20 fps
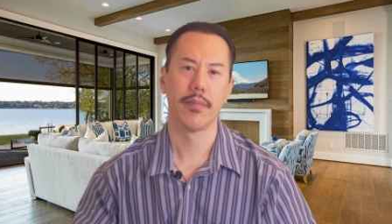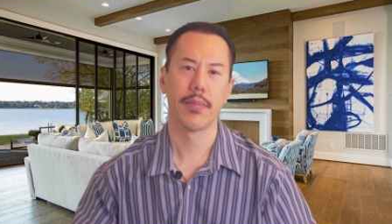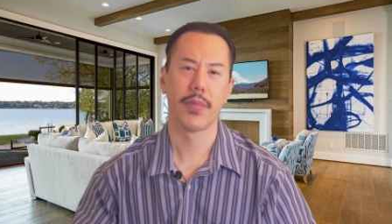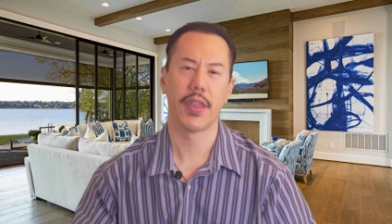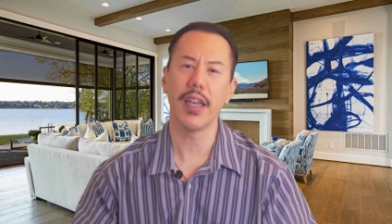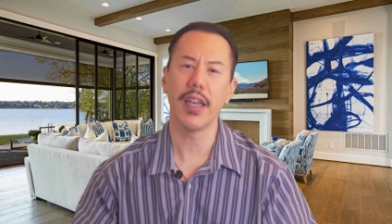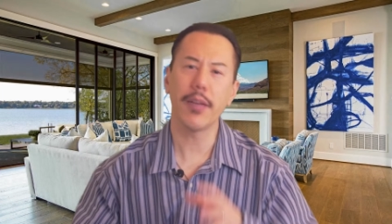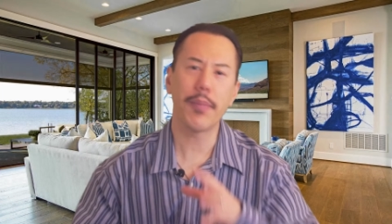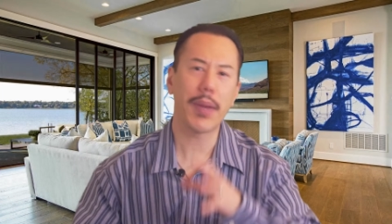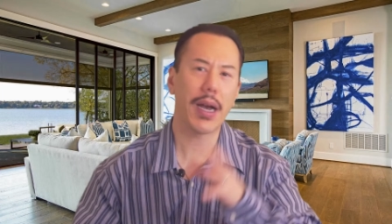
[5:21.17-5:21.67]

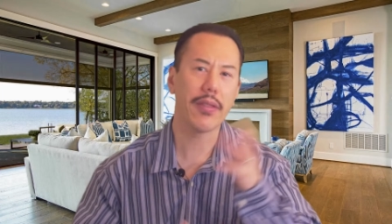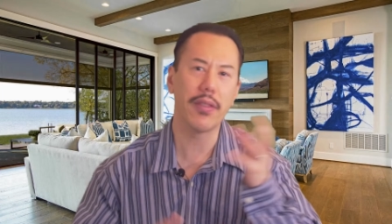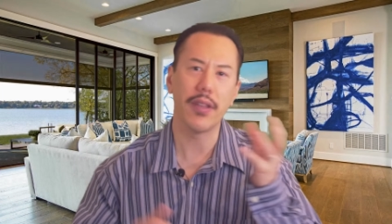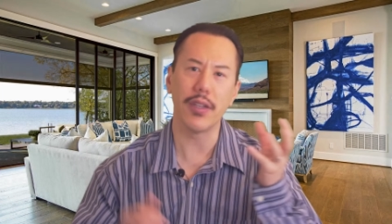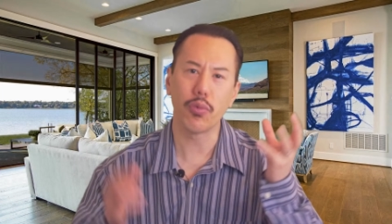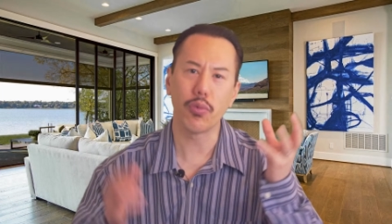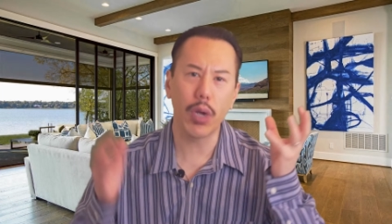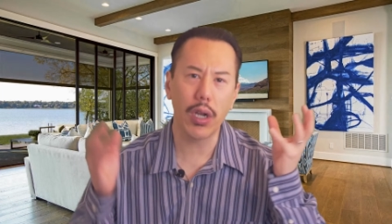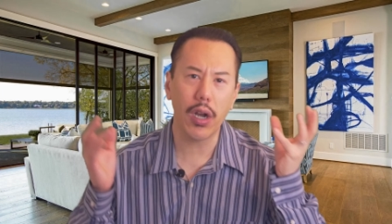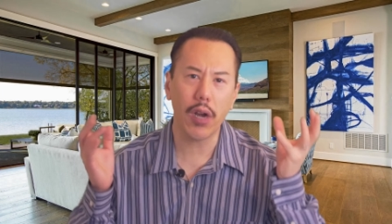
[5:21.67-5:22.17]
Think about
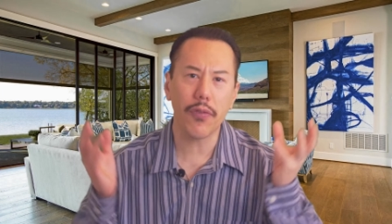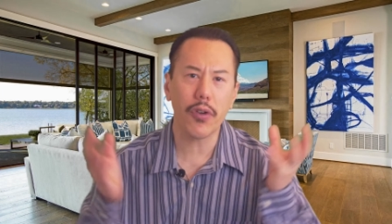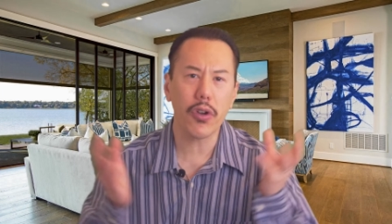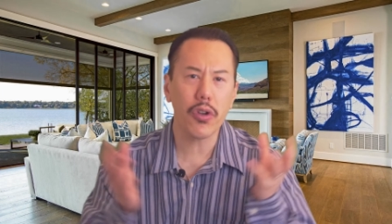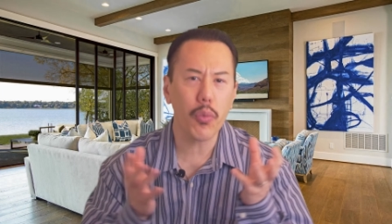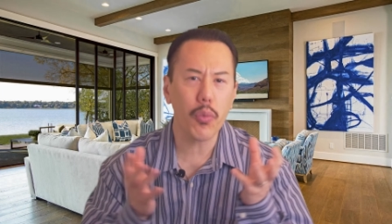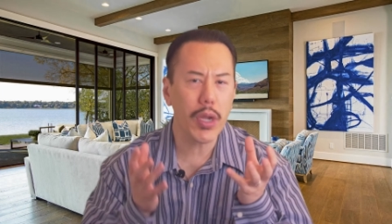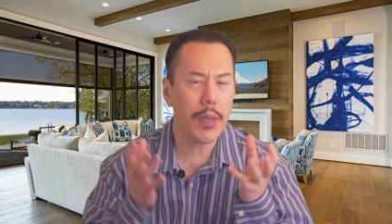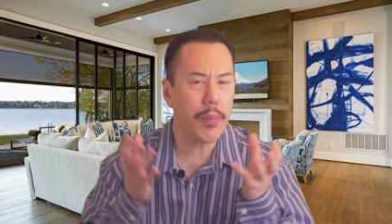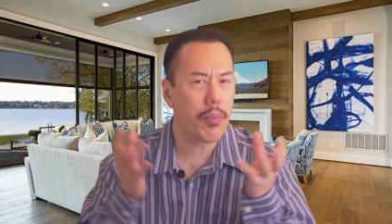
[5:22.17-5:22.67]
this. Whenever
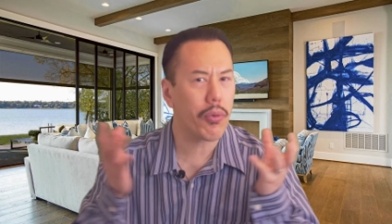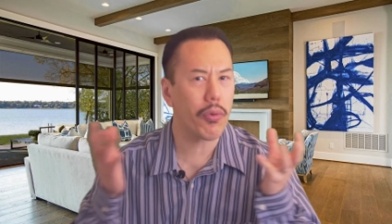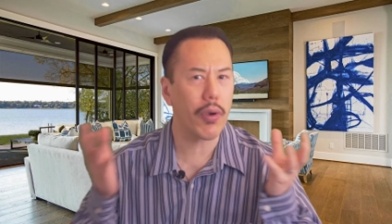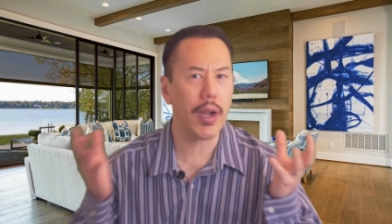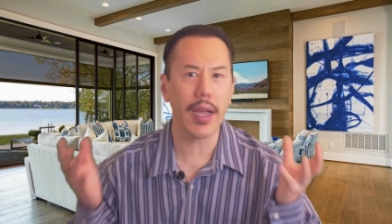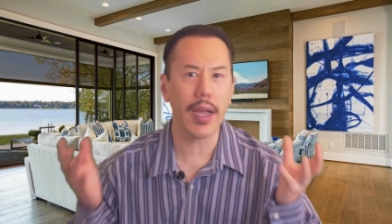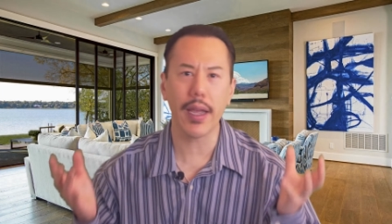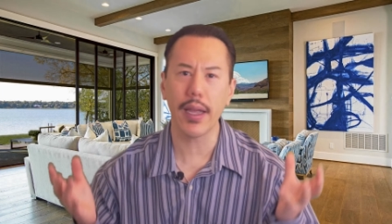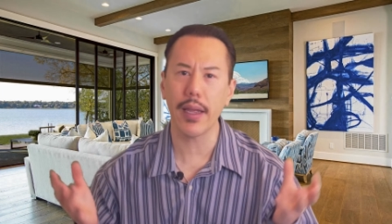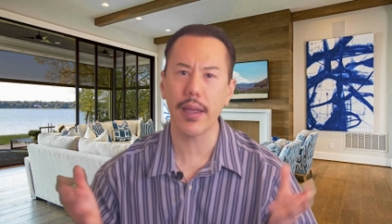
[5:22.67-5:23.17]
we
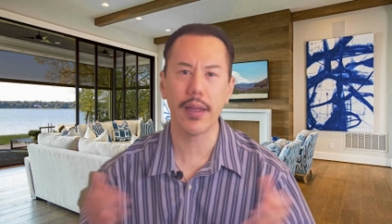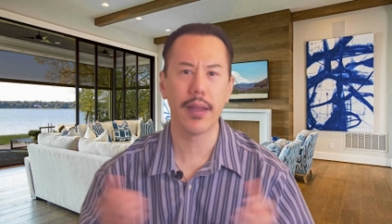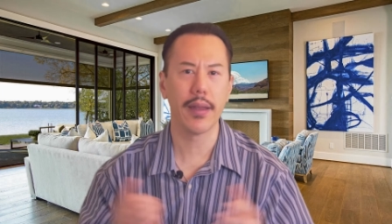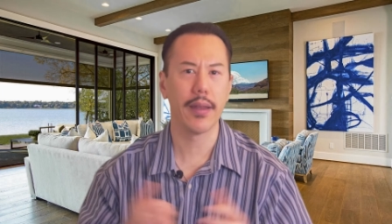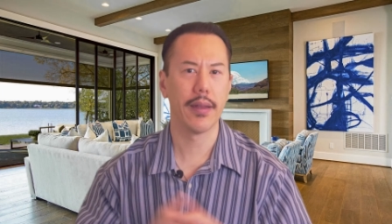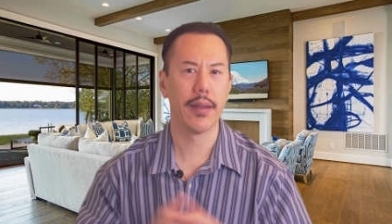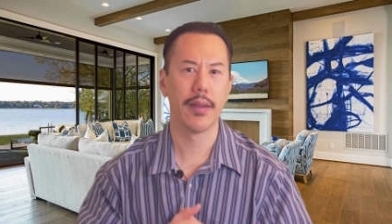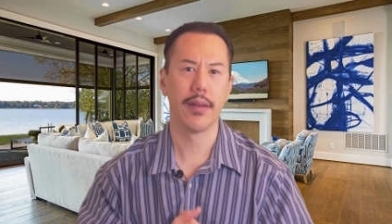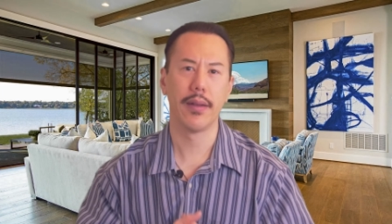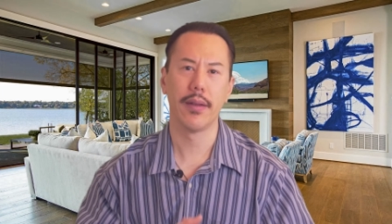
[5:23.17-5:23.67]
pray,
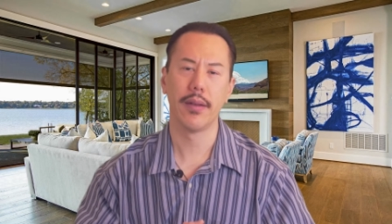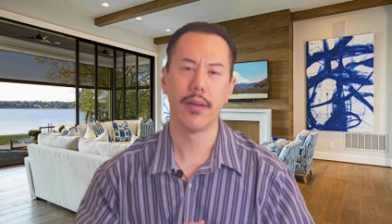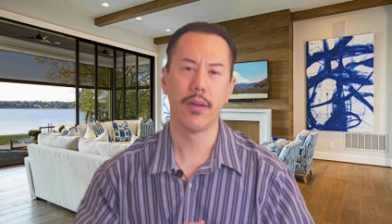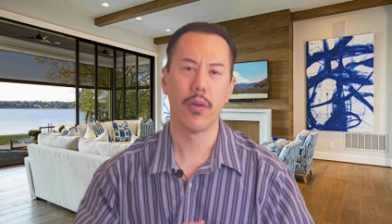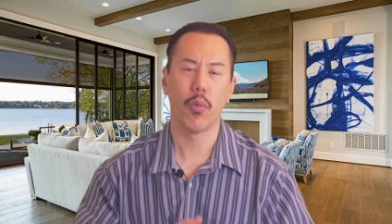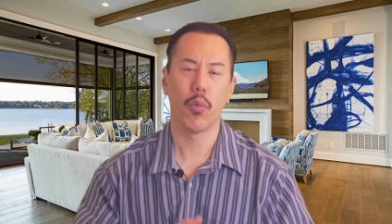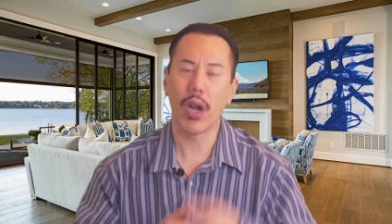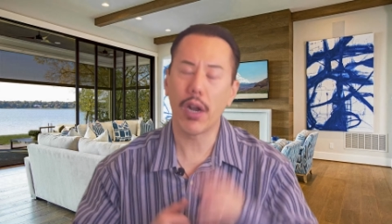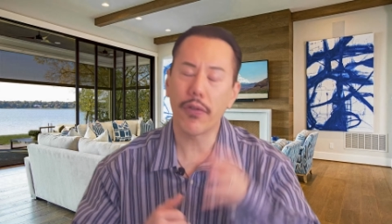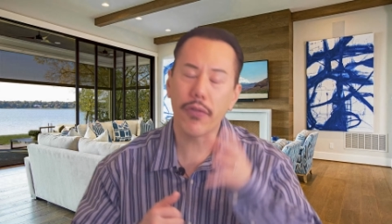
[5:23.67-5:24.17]

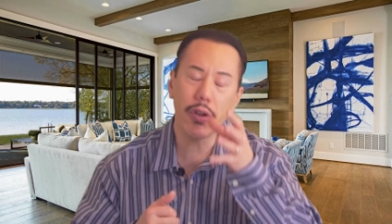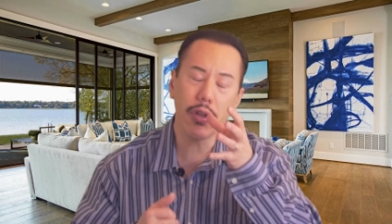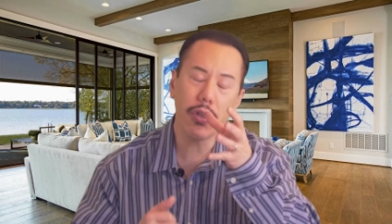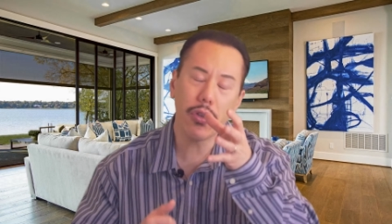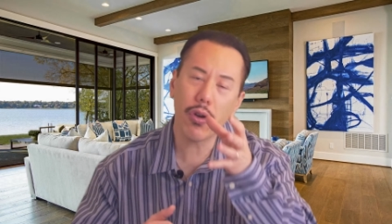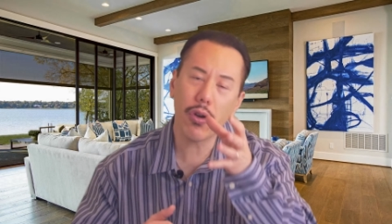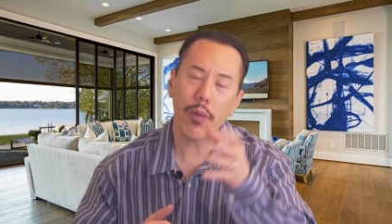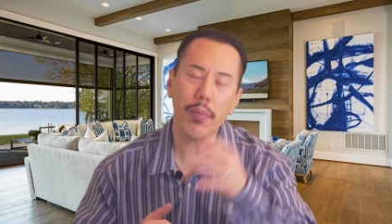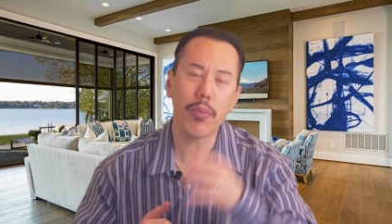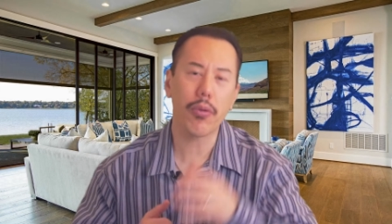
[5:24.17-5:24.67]
whenever
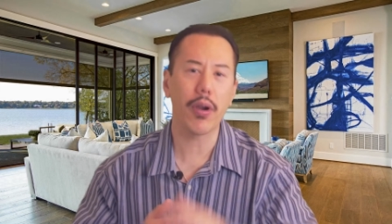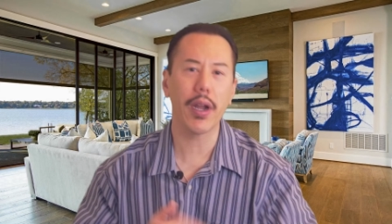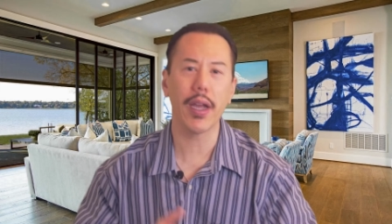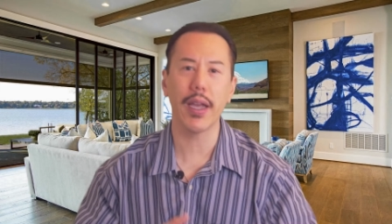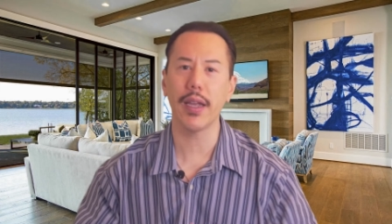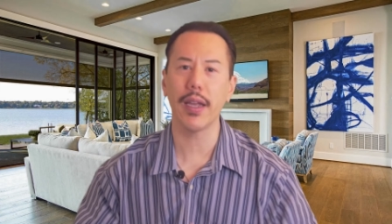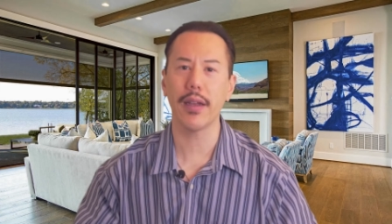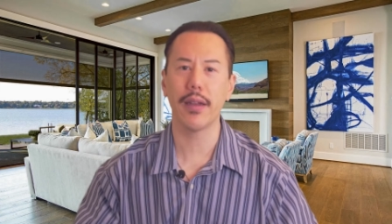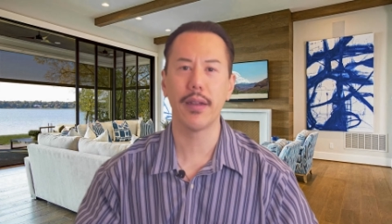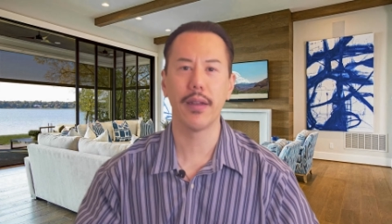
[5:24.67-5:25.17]
you're
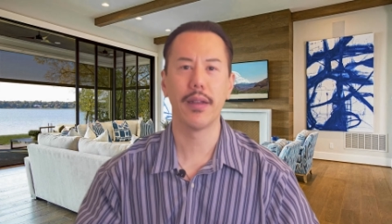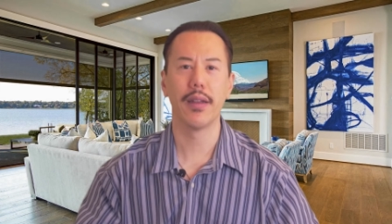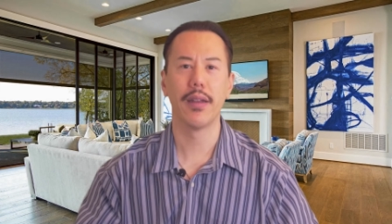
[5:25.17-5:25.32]
praying,